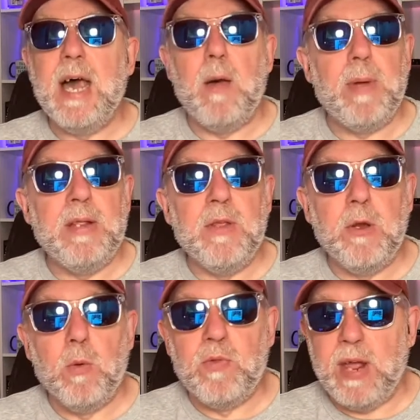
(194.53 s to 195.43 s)
up in the
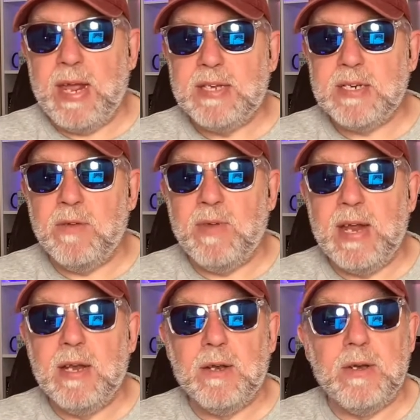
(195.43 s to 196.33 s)
northeast of
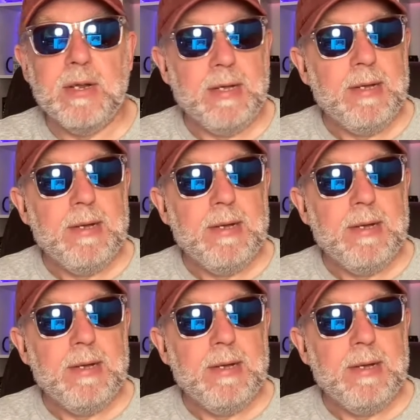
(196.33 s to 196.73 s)
England.